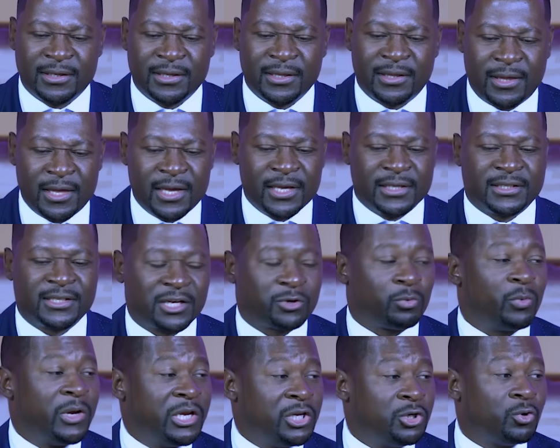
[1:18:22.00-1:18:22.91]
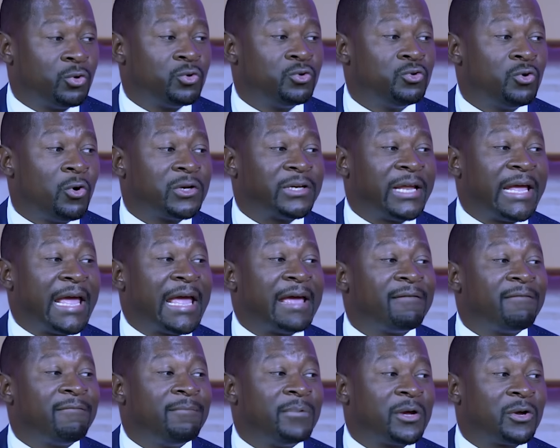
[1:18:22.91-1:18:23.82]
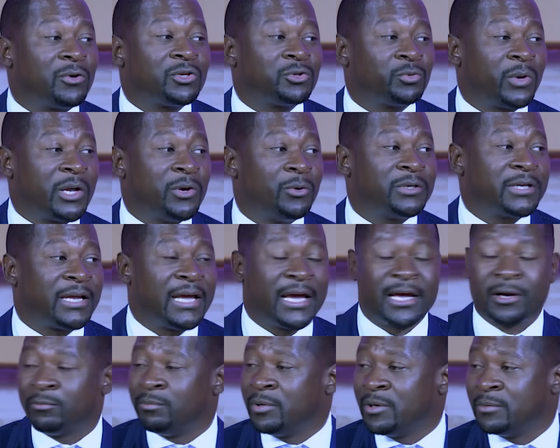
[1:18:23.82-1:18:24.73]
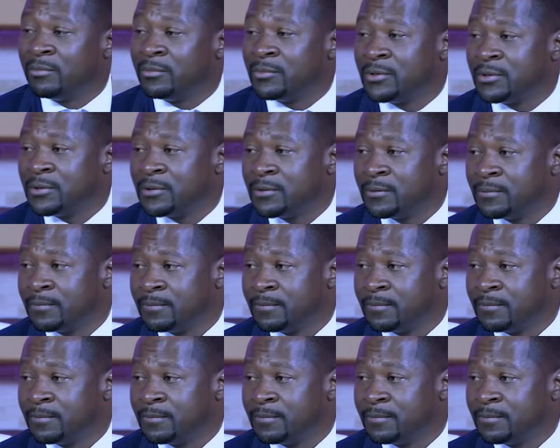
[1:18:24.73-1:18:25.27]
Things that we do not have because we are not cherubims.